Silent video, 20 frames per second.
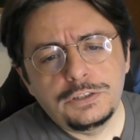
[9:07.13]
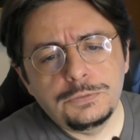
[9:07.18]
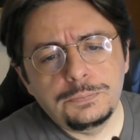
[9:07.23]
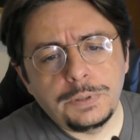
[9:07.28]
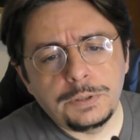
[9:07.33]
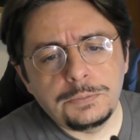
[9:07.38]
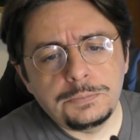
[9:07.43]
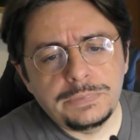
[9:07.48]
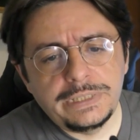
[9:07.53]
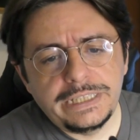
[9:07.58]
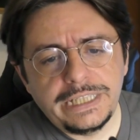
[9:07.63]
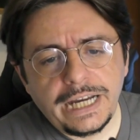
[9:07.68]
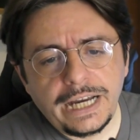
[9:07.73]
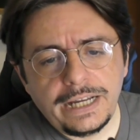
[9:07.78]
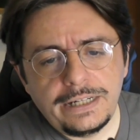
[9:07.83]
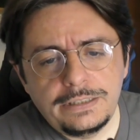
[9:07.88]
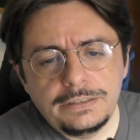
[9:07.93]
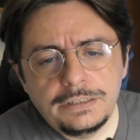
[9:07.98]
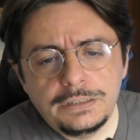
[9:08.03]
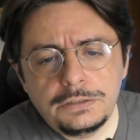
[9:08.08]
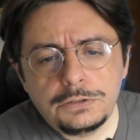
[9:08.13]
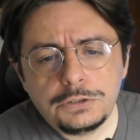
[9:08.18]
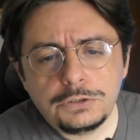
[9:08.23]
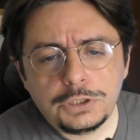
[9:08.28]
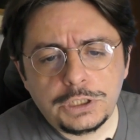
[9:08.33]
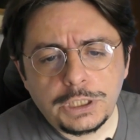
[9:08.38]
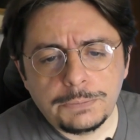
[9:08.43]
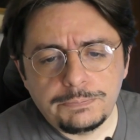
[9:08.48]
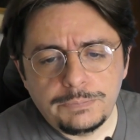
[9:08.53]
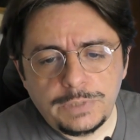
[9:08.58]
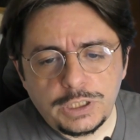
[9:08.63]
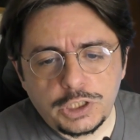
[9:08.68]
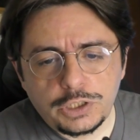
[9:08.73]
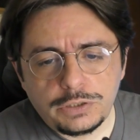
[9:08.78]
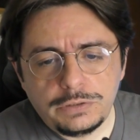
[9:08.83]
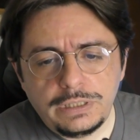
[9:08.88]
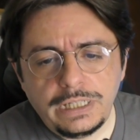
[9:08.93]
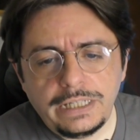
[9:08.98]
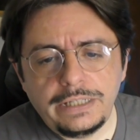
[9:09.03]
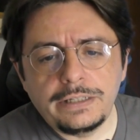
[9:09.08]
to bomb the island into
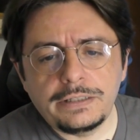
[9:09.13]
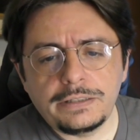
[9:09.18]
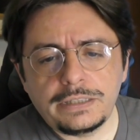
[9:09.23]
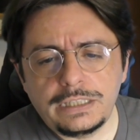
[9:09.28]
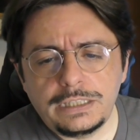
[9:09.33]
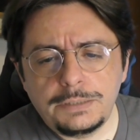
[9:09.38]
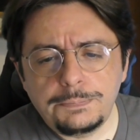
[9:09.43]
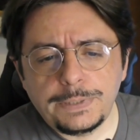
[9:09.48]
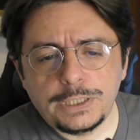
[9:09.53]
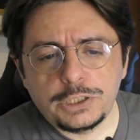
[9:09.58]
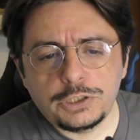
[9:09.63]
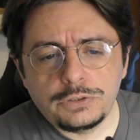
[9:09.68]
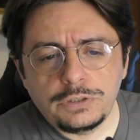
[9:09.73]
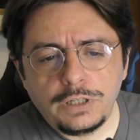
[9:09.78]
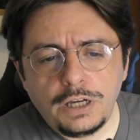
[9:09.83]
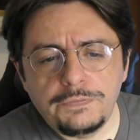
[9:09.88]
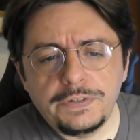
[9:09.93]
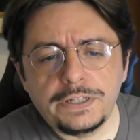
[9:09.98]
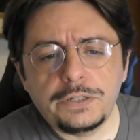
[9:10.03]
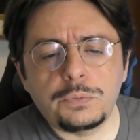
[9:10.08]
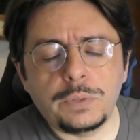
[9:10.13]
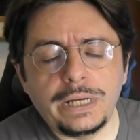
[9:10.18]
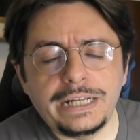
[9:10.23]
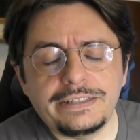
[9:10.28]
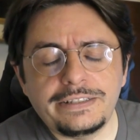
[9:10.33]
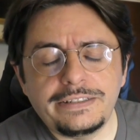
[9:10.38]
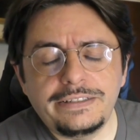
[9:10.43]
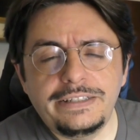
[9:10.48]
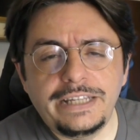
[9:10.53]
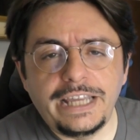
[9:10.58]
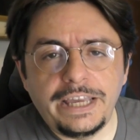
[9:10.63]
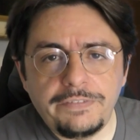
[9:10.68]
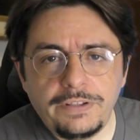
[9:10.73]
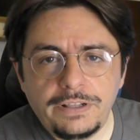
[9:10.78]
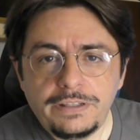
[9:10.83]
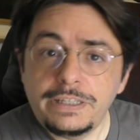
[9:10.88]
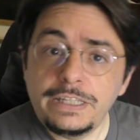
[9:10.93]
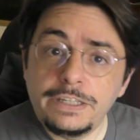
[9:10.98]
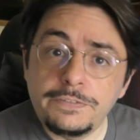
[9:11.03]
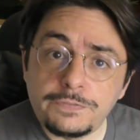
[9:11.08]
submission in anticipation of a great
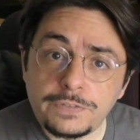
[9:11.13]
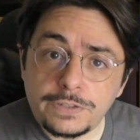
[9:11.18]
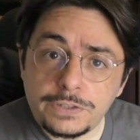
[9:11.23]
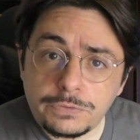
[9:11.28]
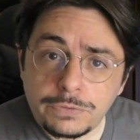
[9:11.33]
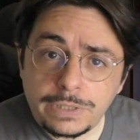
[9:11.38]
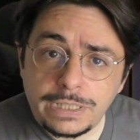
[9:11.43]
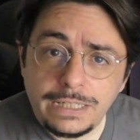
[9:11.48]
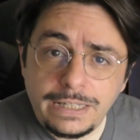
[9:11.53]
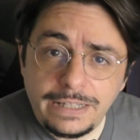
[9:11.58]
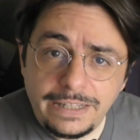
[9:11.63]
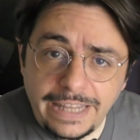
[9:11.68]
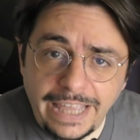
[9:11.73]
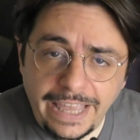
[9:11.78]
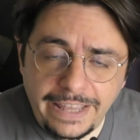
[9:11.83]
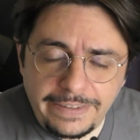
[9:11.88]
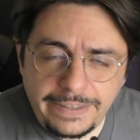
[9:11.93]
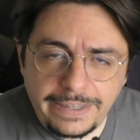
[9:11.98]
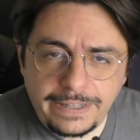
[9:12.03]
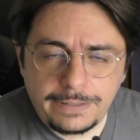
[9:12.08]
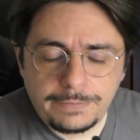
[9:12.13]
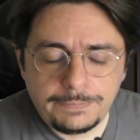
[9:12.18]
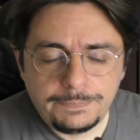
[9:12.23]
naval infantry landing.